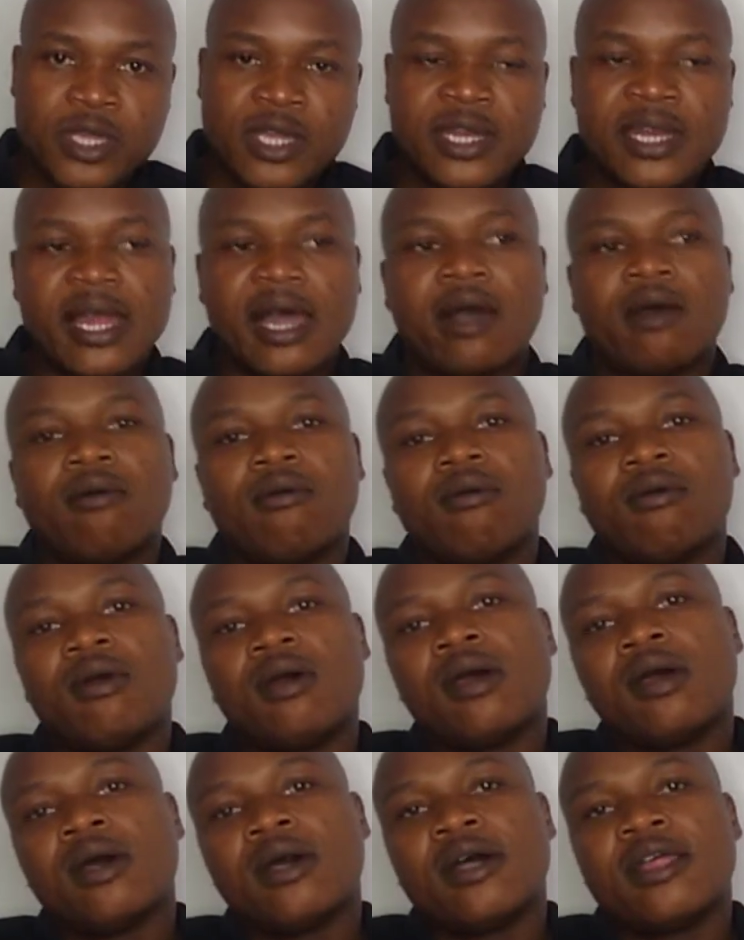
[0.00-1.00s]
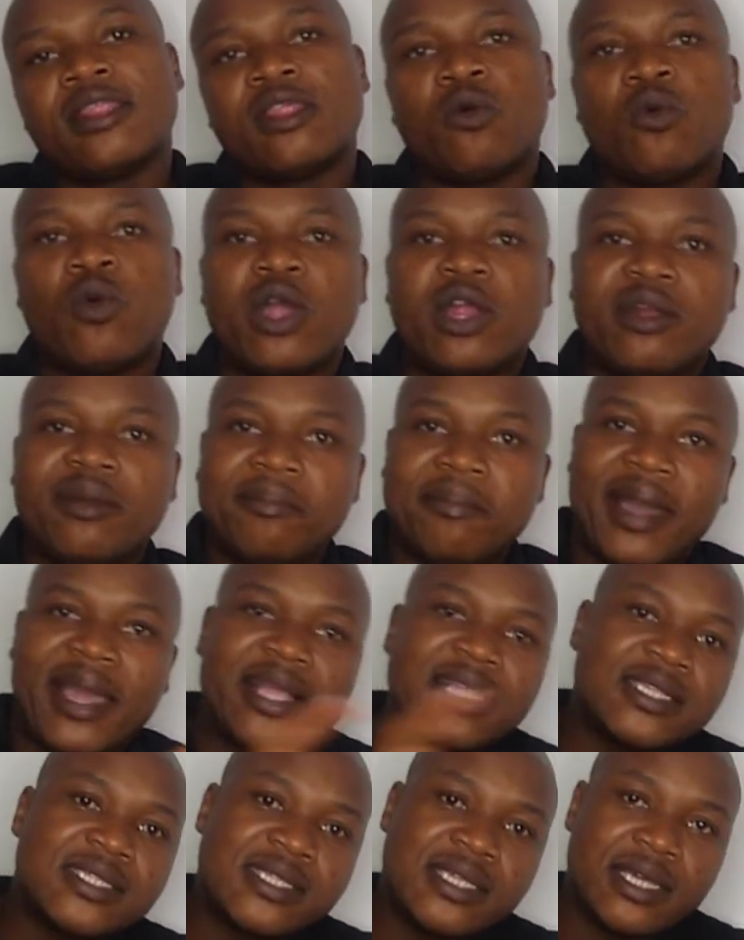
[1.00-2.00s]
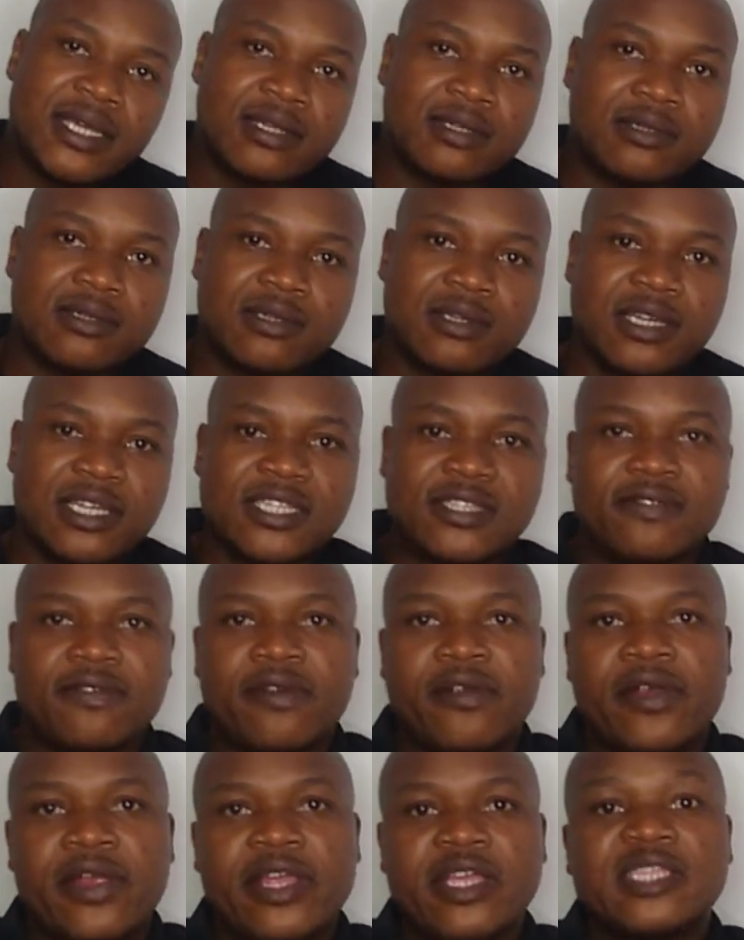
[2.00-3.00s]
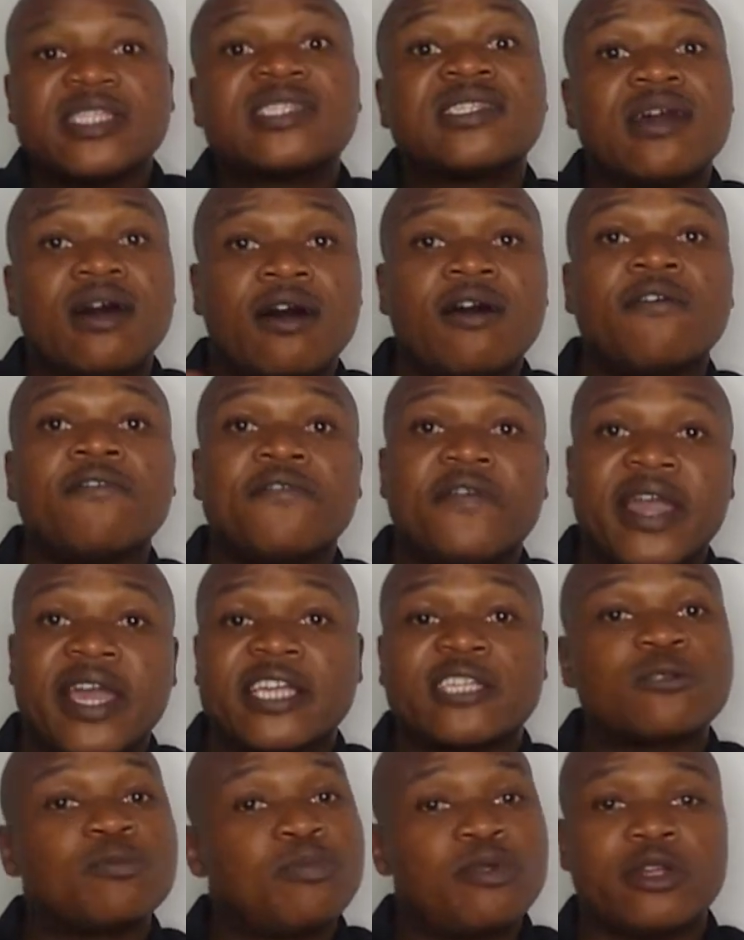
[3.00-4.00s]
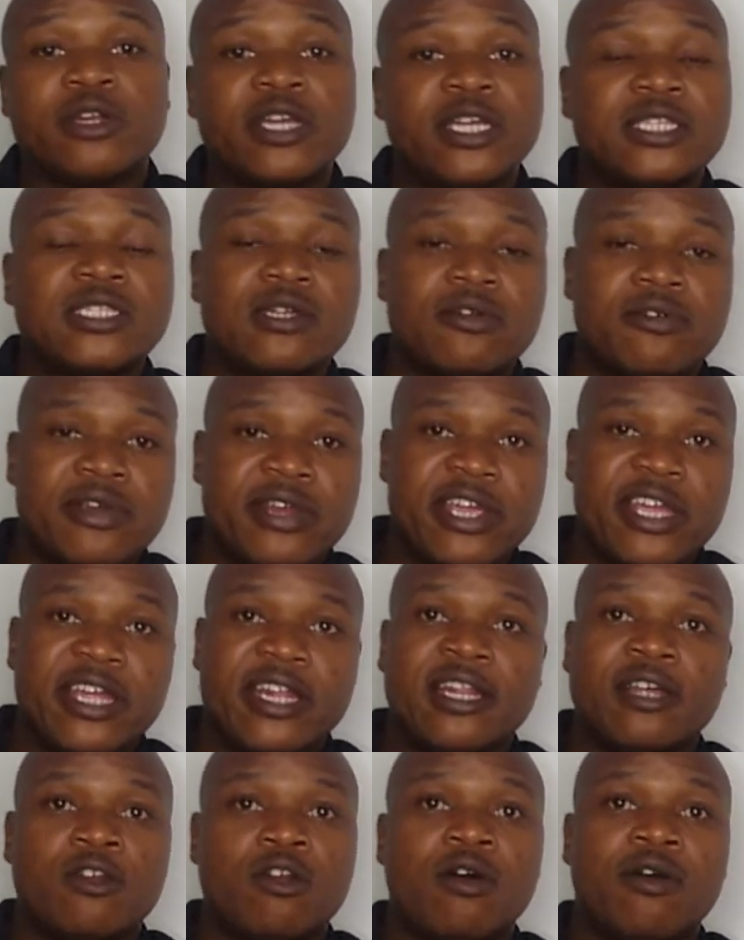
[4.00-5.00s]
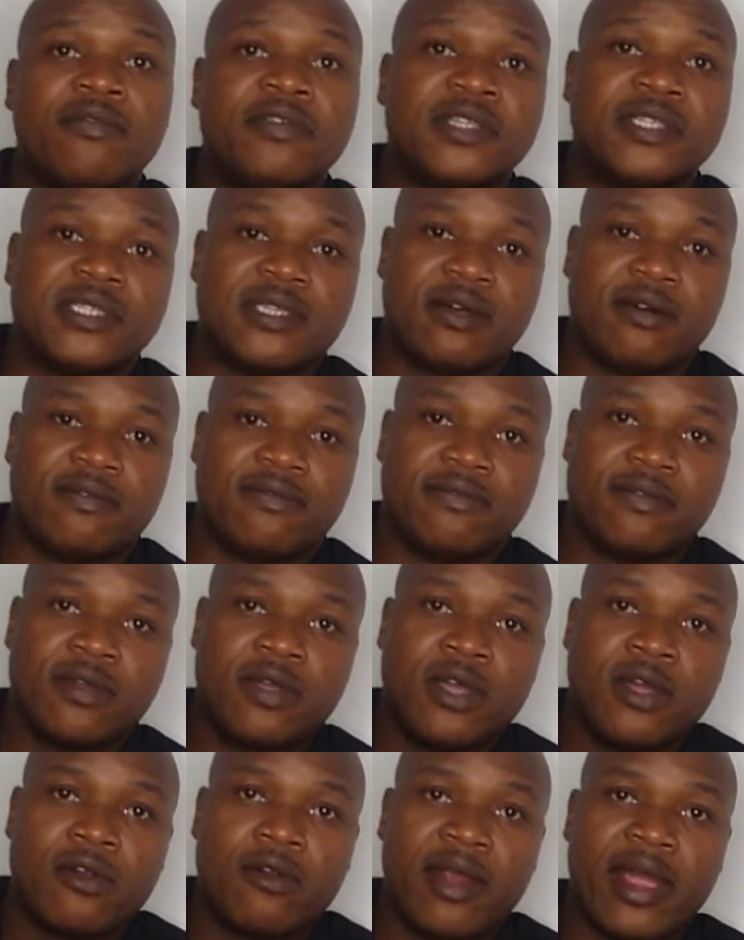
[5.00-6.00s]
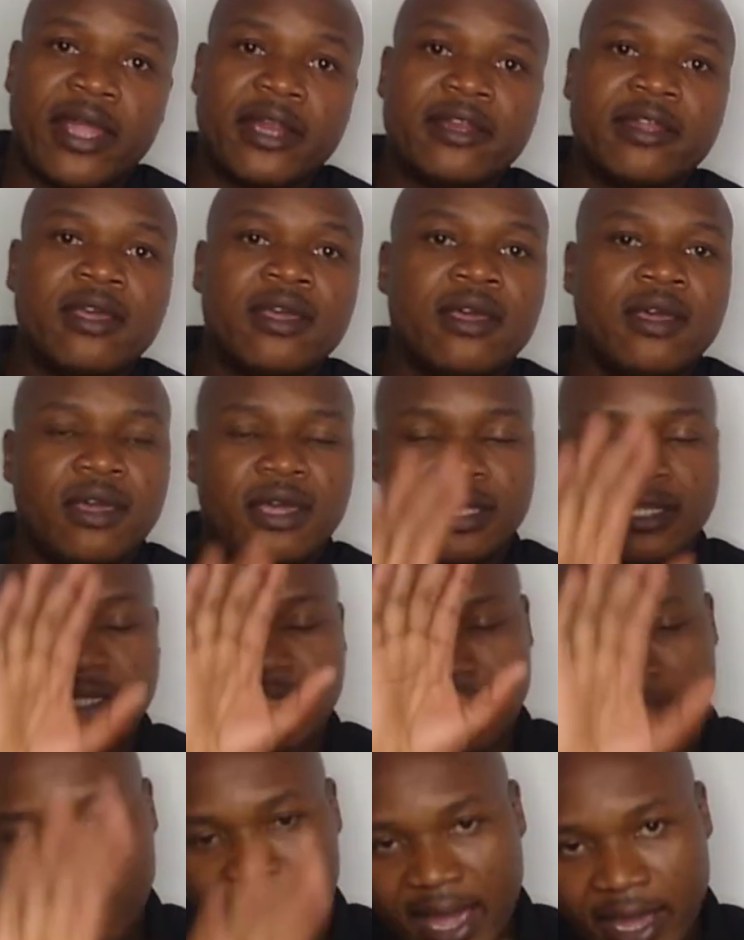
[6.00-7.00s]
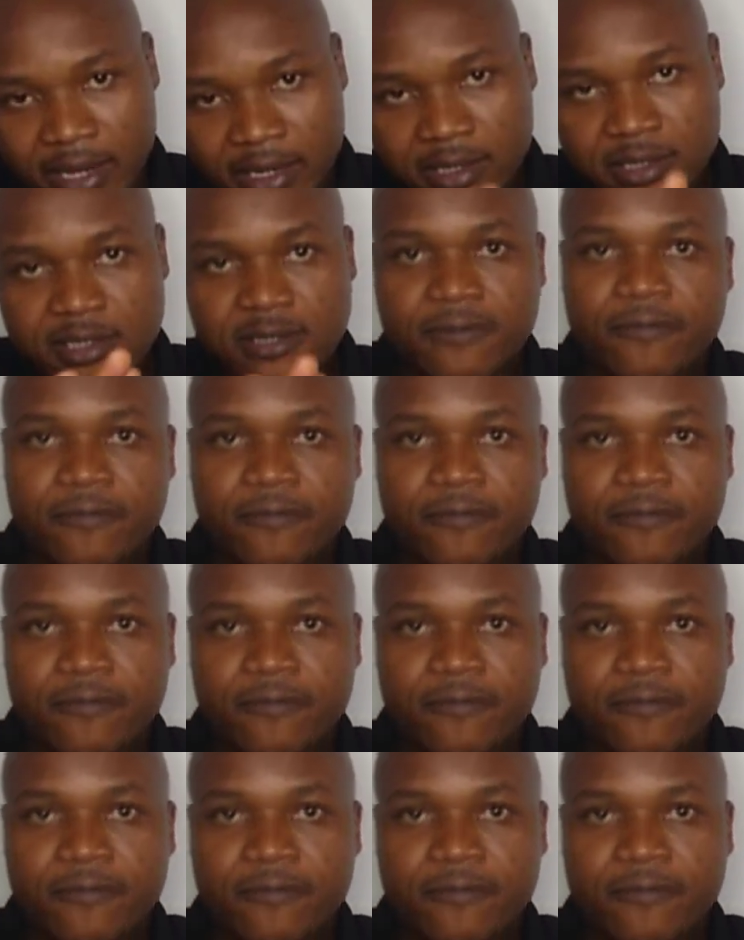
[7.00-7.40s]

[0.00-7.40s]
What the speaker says: Now, the word mindset is very self-explanatory in and of itself, right? It's a mind